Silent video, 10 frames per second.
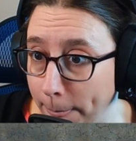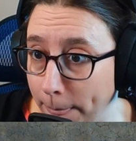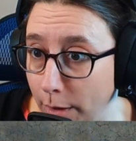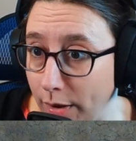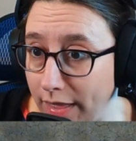
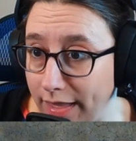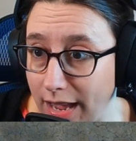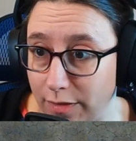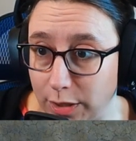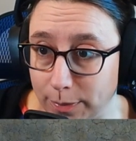Okay, they
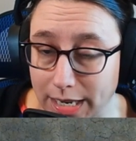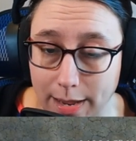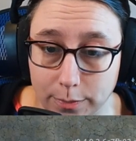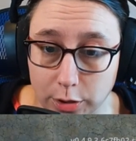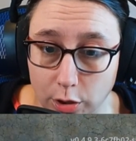have some
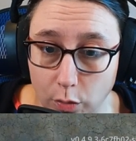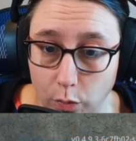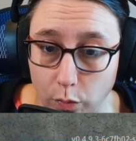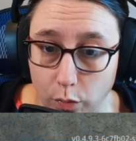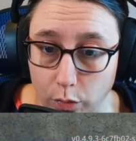time, so
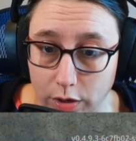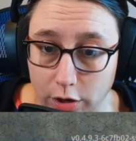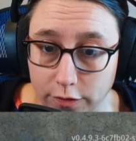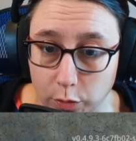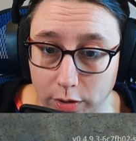we
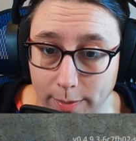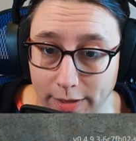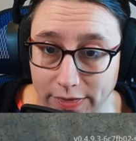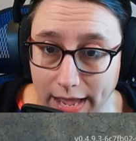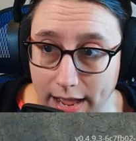don't have to worry
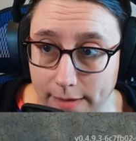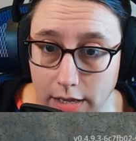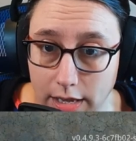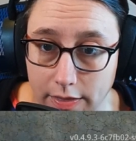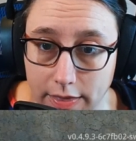about that.
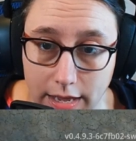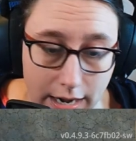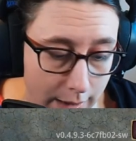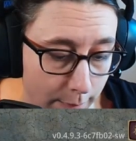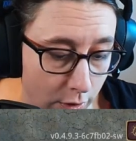And then
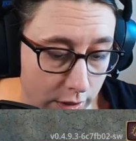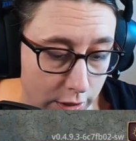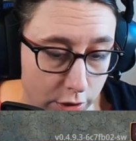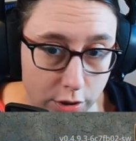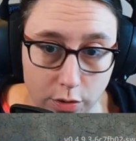I'm going
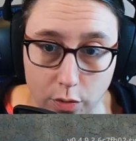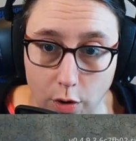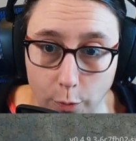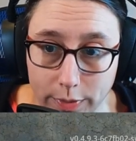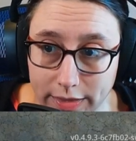to
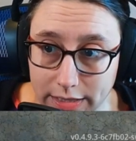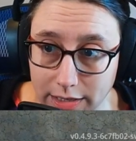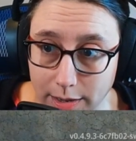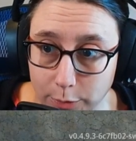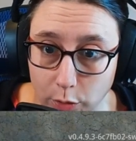open this
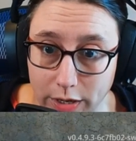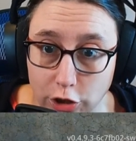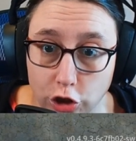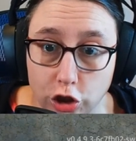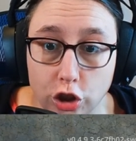up, so as
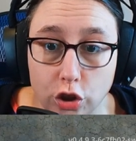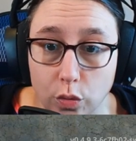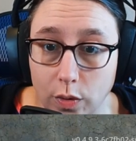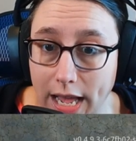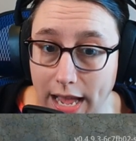
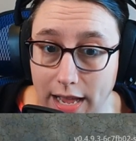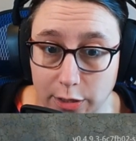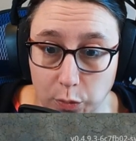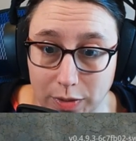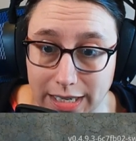soon
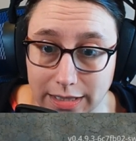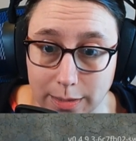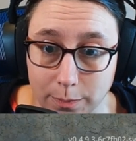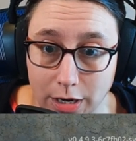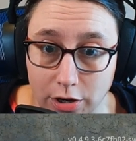as we get
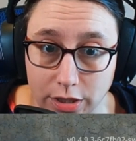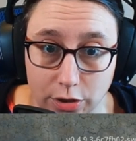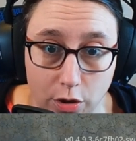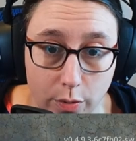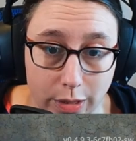some berries
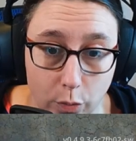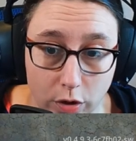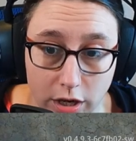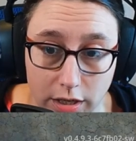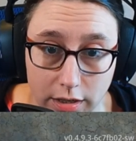growing,
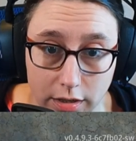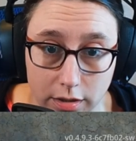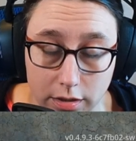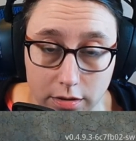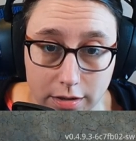we're gonna
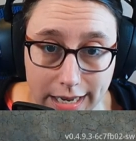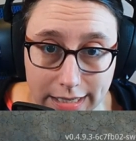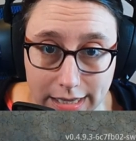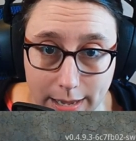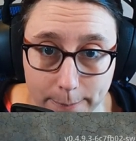
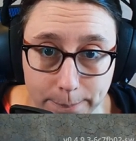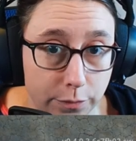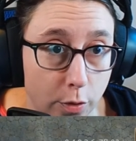collect them.